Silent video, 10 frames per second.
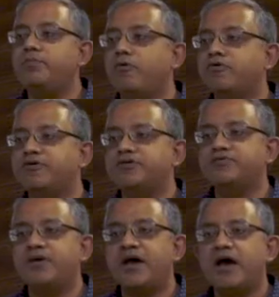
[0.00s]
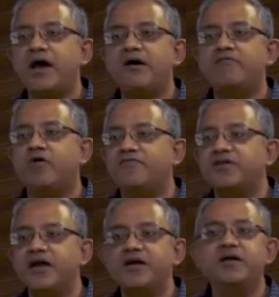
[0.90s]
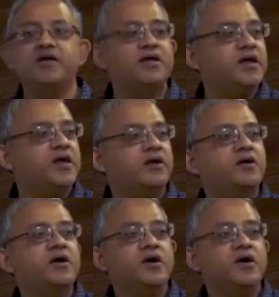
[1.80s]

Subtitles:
portraits we have of an Indian king